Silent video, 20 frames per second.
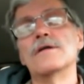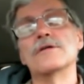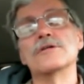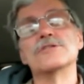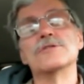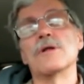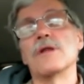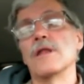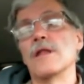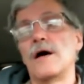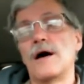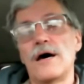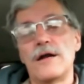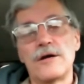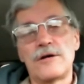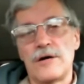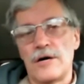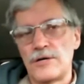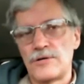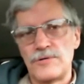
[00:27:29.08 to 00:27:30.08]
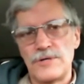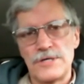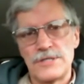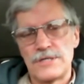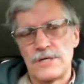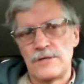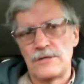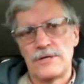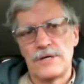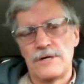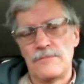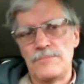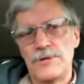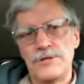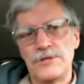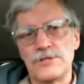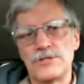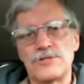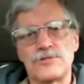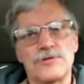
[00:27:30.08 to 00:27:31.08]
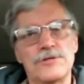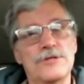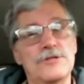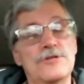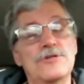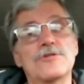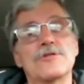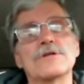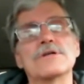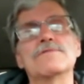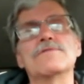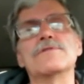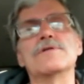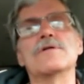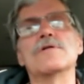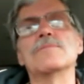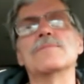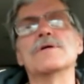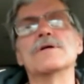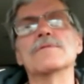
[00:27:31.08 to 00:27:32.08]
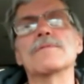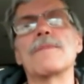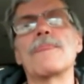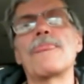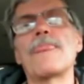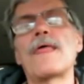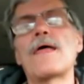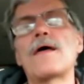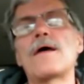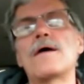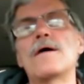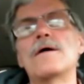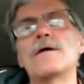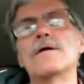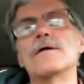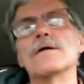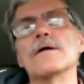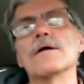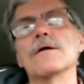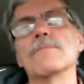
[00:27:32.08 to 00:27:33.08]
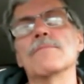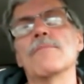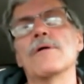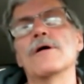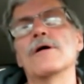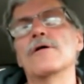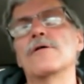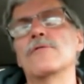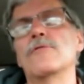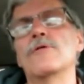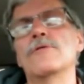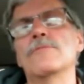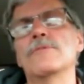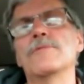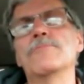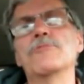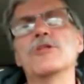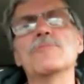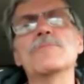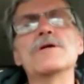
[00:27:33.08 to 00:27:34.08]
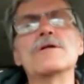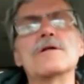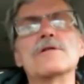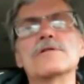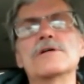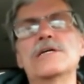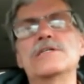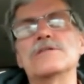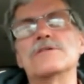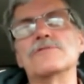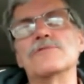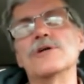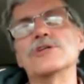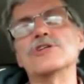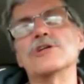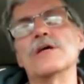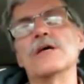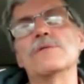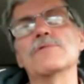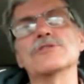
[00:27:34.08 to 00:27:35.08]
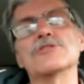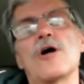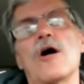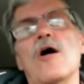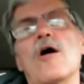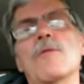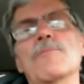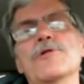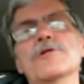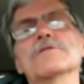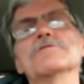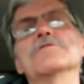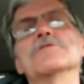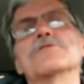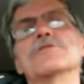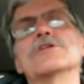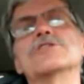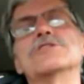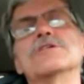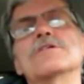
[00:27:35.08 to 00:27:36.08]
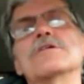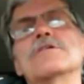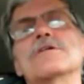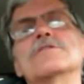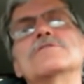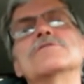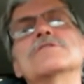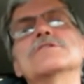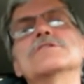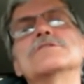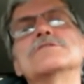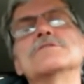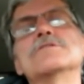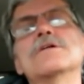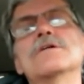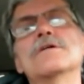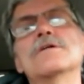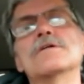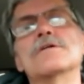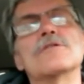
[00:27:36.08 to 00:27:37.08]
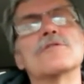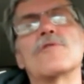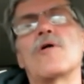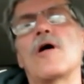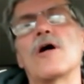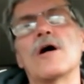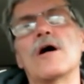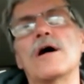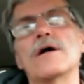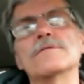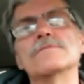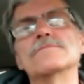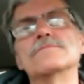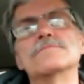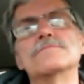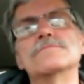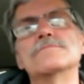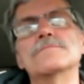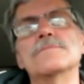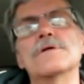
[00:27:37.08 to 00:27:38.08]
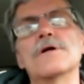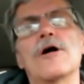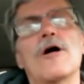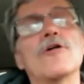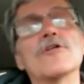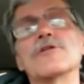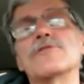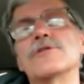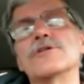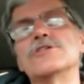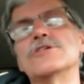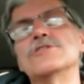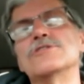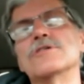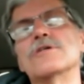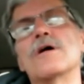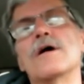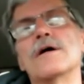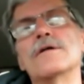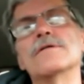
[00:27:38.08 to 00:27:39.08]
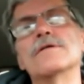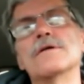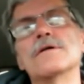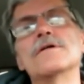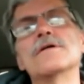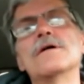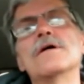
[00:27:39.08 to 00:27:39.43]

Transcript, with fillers: There's a lot of countries that, that have been destroyed that you don't even know about. Um, eh, the Middle East originally was all beautiful Christian countries. They're all gone. All the Christians are gone.